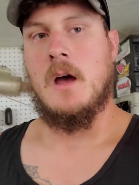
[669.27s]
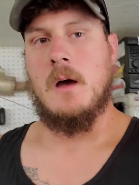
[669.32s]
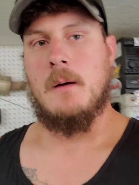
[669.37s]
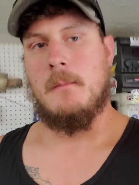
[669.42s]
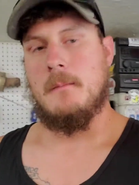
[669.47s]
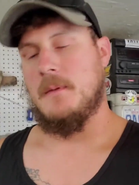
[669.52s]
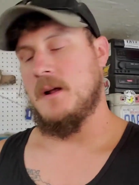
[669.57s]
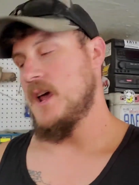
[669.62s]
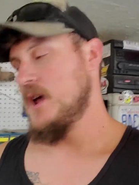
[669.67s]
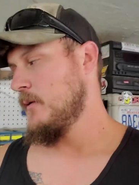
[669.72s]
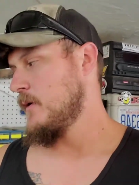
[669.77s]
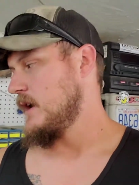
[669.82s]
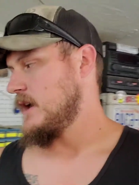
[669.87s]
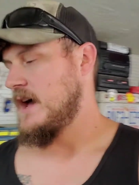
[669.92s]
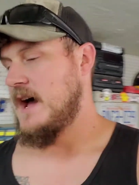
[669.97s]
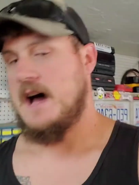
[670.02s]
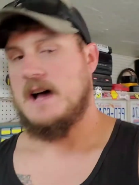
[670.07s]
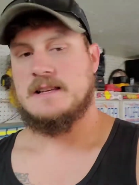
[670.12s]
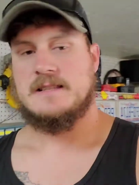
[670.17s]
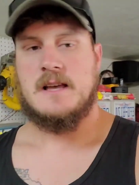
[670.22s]
But anyway,
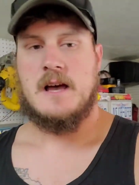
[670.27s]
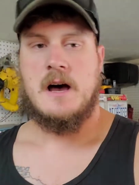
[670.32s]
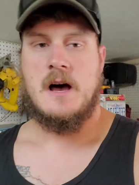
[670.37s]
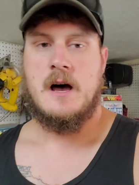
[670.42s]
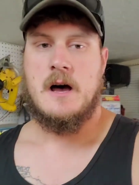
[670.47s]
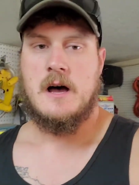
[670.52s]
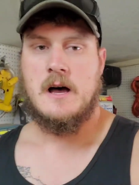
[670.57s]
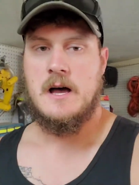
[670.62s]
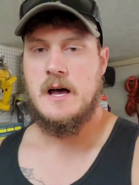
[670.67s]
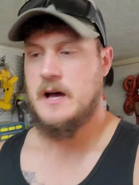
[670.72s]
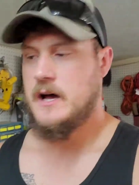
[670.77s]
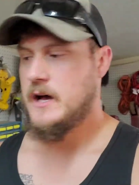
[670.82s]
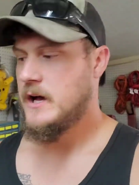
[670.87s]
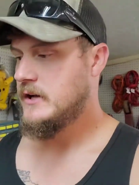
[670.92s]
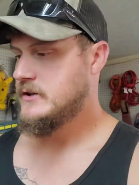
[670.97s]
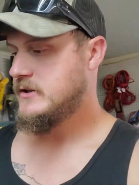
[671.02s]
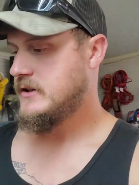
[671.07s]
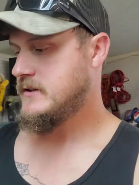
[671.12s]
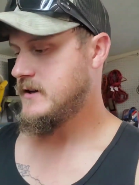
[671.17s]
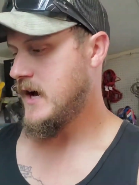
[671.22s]
guys,
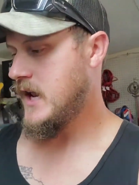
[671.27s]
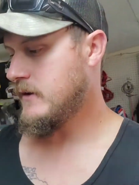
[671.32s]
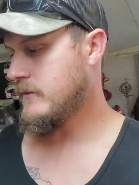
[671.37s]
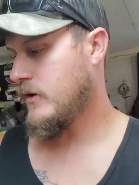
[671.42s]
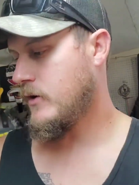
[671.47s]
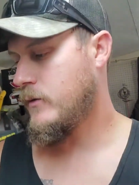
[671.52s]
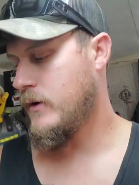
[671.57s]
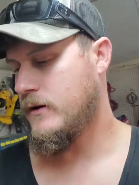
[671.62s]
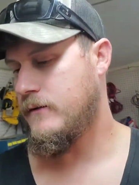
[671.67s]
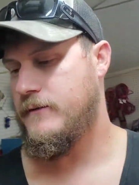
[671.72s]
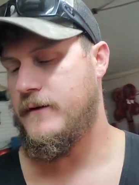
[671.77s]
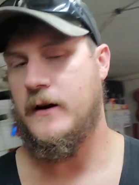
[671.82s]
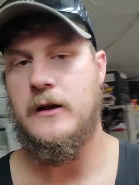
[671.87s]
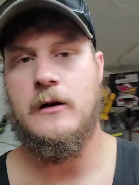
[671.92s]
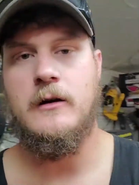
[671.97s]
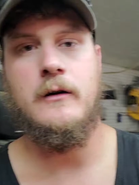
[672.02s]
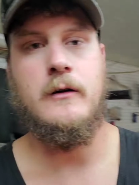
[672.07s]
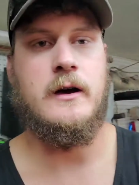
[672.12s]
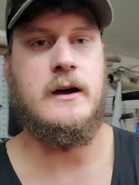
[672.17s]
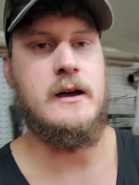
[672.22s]
just kind of a quick
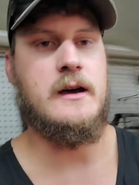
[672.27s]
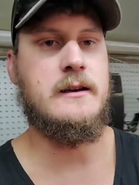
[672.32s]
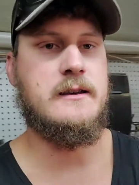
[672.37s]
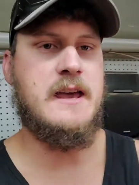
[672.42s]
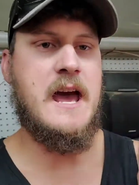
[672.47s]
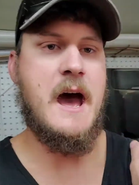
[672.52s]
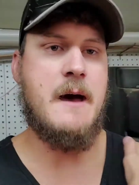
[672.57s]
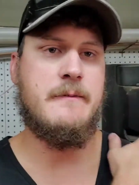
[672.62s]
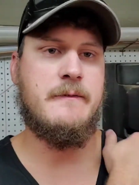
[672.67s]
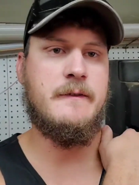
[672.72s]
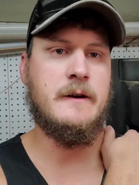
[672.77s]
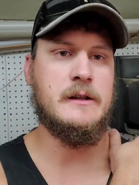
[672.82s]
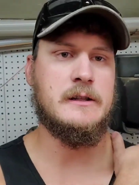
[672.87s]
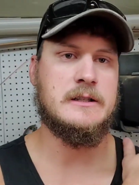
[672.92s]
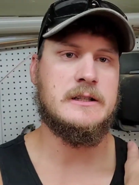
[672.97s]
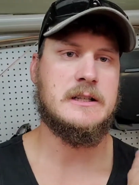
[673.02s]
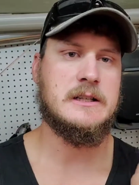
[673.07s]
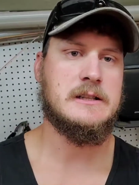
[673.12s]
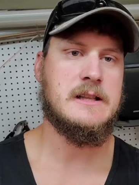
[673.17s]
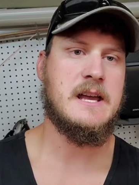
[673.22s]
video, a gap
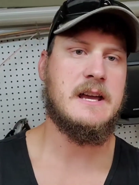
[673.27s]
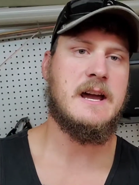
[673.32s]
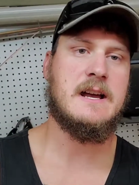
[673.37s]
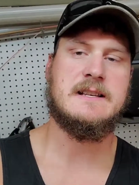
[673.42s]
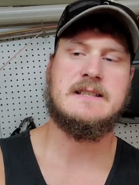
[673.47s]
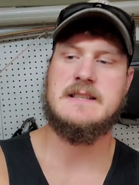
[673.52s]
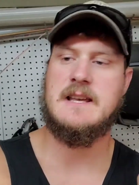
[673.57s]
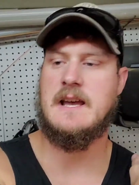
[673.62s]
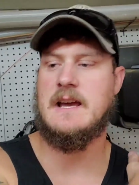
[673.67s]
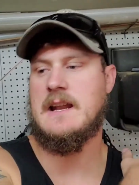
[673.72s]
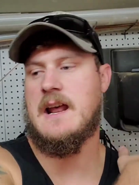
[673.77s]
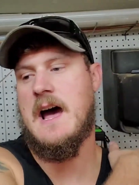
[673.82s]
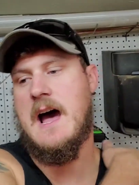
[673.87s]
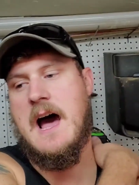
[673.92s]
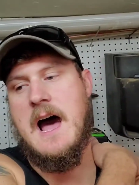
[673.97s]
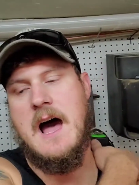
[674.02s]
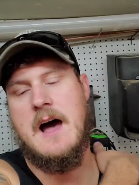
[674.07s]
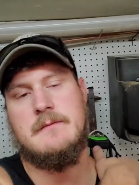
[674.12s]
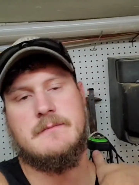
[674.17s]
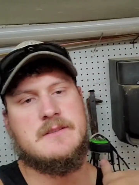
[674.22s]
filler. Like I said,
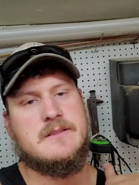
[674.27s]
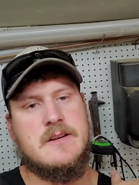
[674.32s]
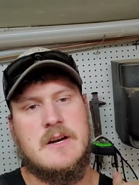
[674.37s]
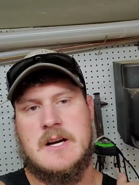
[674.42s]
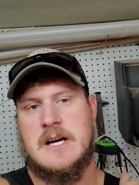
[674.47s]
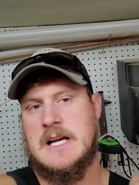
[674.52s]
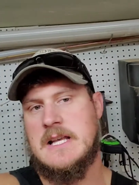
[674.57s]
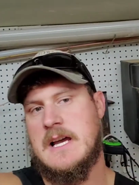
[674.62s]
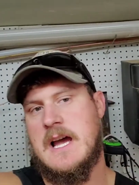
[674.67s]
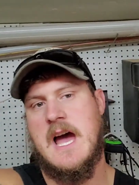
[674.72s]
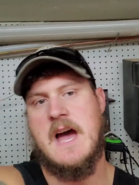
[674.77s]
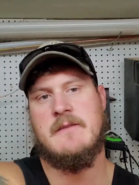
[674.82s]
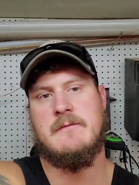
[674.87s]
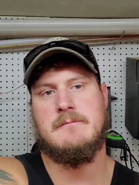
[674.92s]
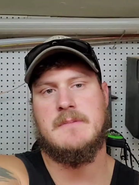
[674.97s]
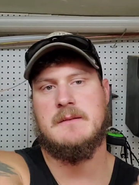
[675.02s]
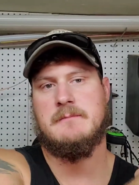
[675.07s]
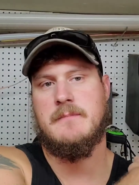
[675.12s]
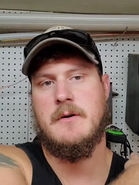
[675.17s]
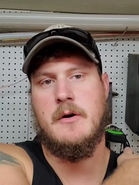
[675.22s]
I'm sorry that I haven't
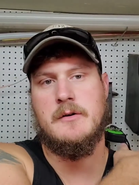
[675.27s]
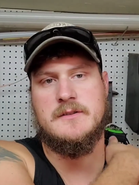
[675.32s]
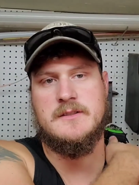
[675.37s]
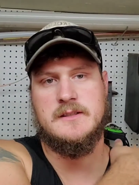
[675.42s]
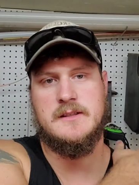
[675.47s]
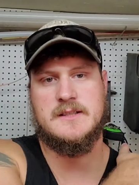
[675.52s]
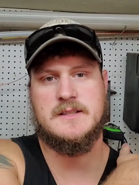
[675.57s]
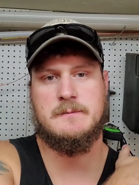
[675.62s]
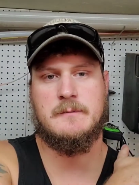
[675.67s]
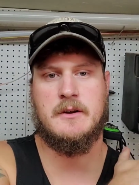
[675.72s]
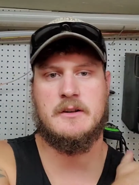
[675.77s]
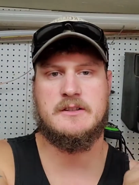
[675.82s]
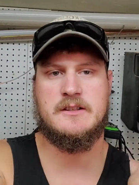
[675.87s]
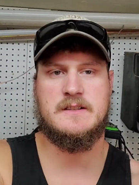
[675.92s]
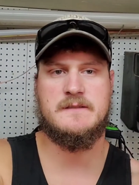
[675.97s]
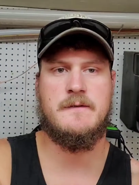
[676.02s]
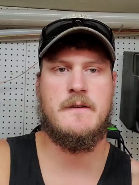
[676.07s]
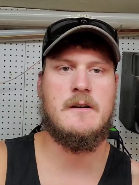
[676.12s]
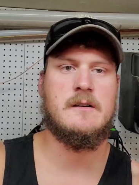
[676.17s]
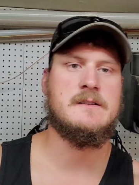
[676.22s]
been posting as much as
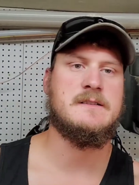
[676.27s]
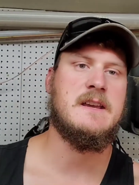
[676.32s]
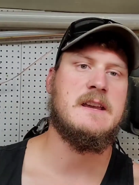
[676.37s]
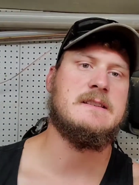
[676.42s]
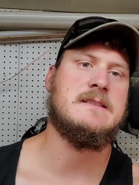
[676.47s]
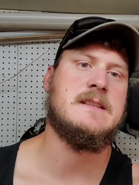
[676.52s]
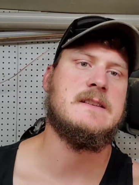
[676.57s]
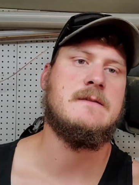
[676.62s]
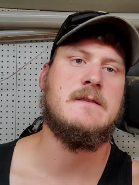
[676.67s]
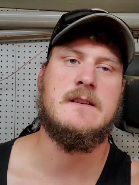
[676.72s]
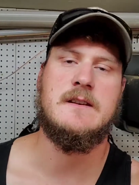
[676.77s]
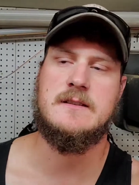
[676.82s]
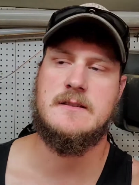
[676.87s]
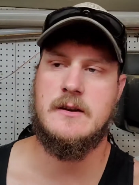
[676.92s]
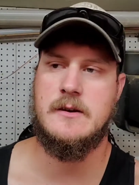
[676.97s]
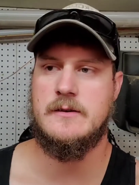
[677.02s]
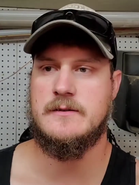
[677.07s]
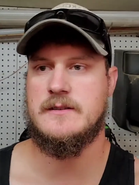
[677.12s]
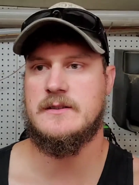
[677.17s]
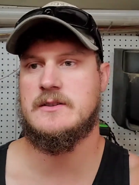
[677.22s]
far as ATVs
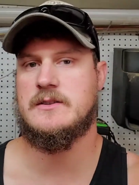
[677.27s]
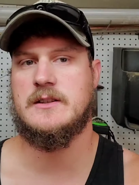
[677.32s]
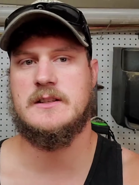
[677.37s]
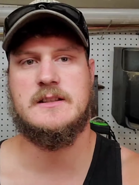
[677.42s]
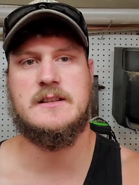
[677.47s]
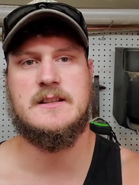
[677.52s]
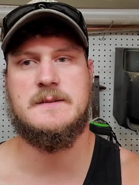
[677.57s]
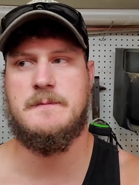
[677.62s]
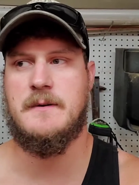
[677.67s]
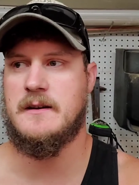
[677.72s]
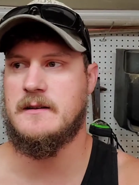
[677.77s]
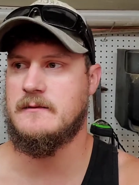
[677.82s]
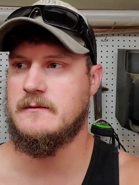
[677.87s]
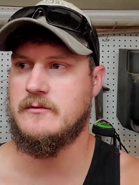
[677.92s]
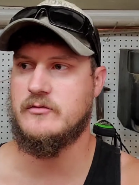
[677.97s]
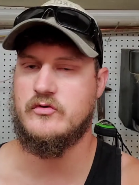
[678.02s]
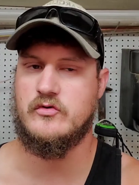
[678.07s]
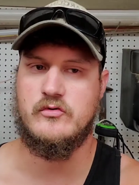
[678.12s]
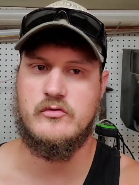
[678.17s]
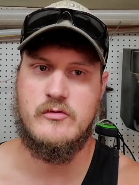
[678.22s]
goes. It's been
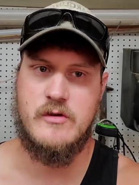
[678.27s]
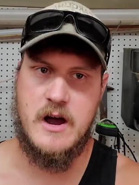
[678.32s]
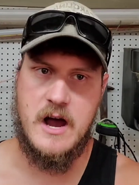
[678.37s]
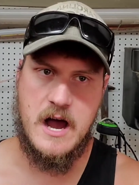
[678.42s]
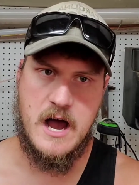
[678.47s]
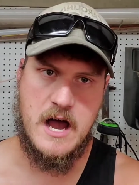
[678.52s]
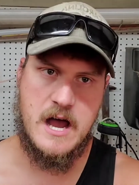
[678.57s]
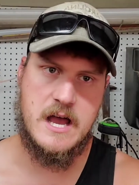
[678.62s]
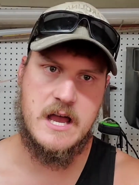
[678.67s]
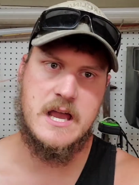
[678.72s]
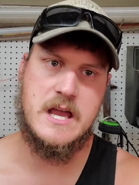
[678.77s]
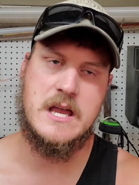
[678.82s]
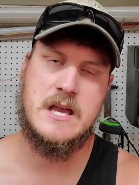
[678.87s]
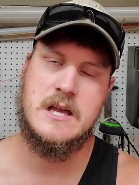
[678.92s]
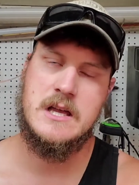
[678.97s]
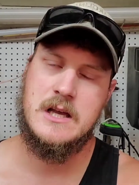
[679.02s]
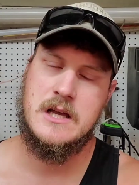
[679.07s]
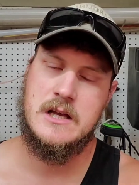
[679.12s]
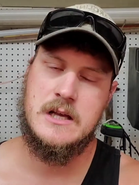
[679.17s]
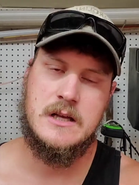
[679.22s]
dry.
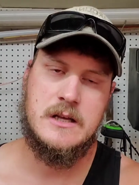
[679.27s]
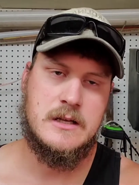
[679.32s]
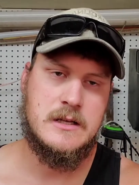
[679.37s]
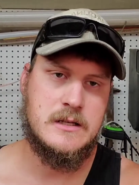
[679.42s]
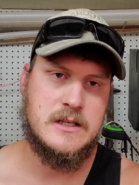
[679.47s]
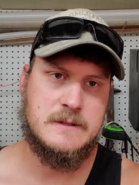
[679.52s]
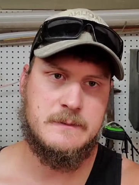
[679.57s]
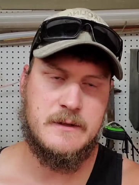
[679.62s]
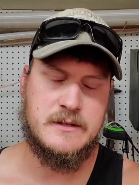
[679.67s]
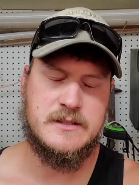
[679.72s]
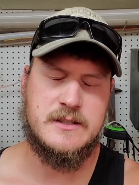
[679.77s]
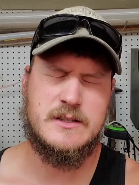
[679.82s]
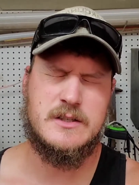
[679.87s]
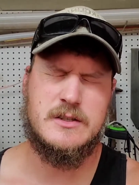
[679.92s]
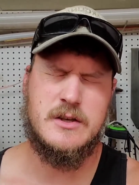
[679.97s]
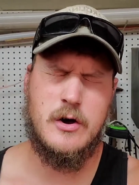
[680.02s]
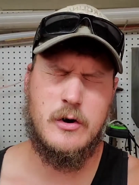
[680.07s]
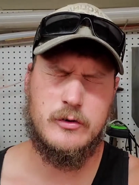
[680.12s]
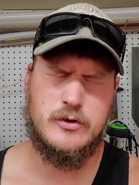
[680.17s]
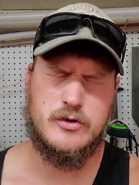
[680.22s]
It's been
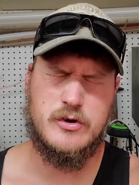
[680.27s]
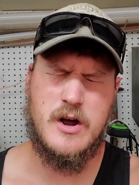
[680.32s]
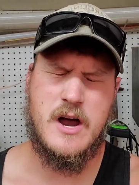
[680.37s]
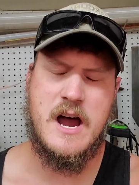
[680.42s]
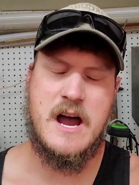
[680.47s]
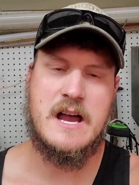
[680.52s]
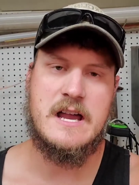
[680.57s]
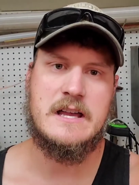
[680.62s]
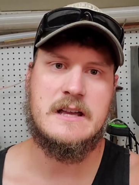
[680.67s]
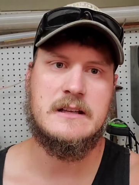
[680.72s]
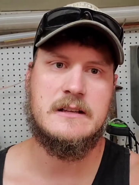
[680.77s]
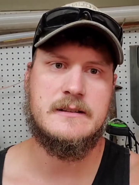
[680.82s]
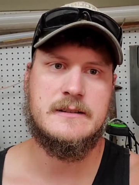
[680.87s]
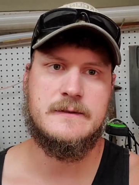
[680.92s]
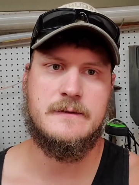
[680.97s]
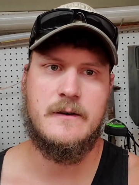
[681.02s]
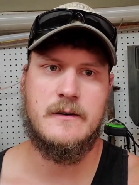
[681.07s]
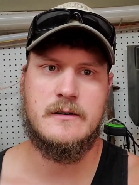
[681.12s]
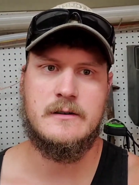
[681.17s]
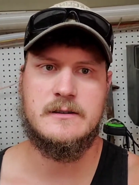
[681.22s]
so dry as
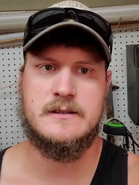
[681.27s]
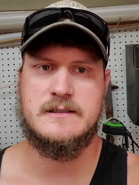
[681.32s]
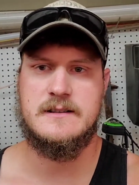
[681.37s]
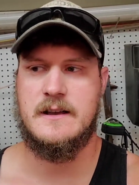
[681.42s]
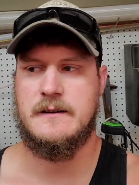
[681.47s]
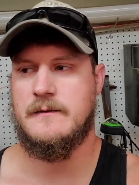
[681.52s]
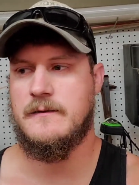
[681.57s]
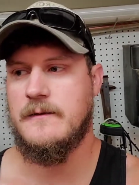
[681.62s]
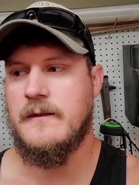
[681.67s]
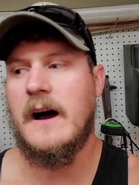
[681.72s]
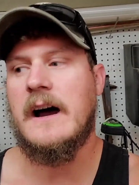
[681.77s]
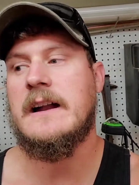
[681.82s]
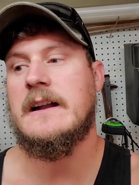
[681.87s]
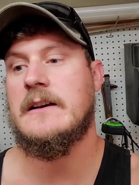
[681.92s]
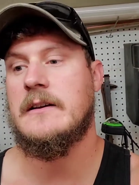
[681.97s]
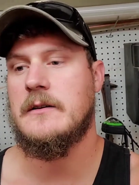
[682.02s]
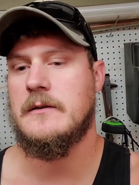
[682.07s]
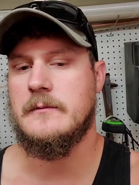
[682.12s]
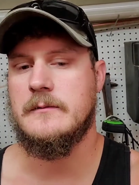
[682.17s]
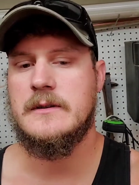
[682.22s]
far as like finding
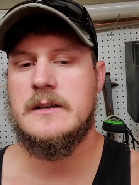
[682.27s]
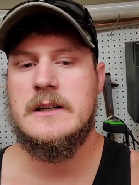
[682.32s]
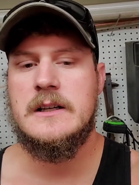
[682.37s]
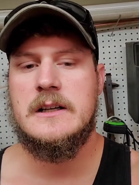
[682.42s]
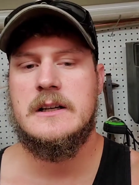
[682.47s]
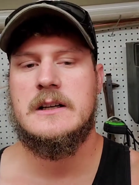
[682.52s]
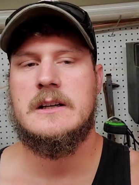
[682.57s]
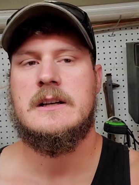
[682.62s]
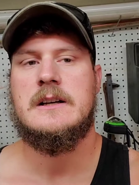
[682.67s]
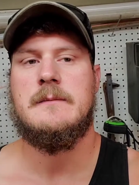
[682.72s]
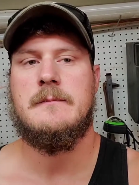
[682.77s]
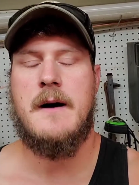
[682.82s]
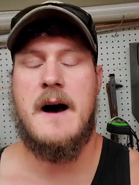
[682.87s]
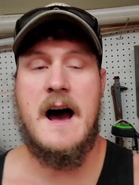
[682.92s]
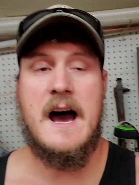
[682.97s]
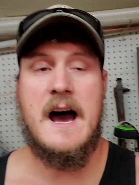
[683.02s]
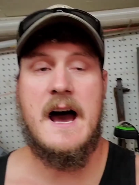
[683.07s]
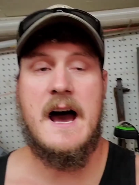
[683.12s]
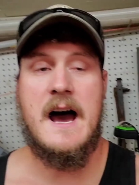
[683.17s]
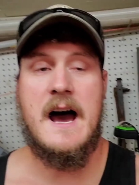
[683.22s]
them.
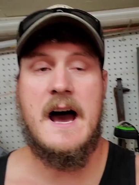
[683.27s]
Buying